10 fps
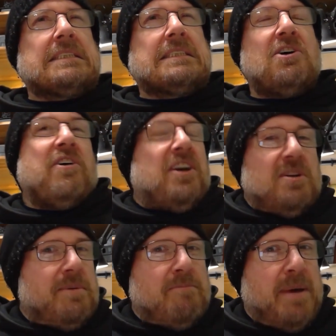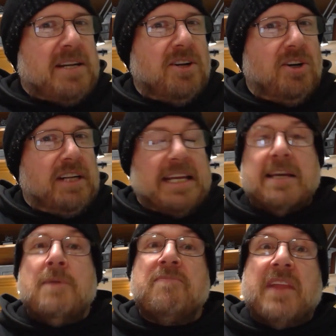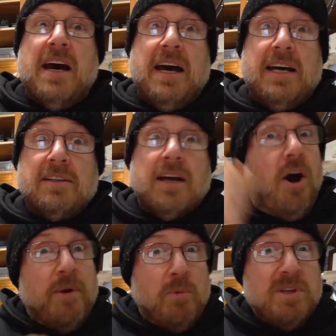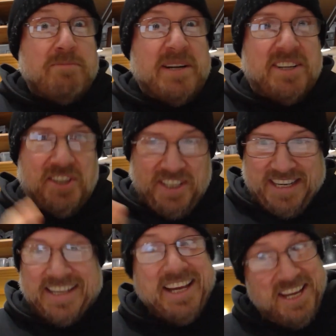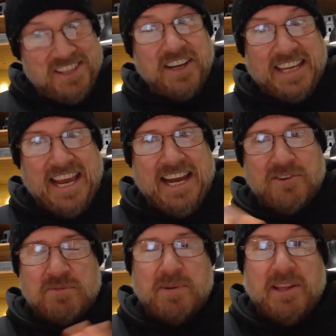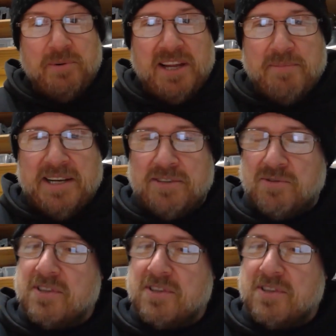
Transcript: Oh, it could have been Ben and Holly. Oh, it was Ben and Holly. Like cows, but they were like beetles.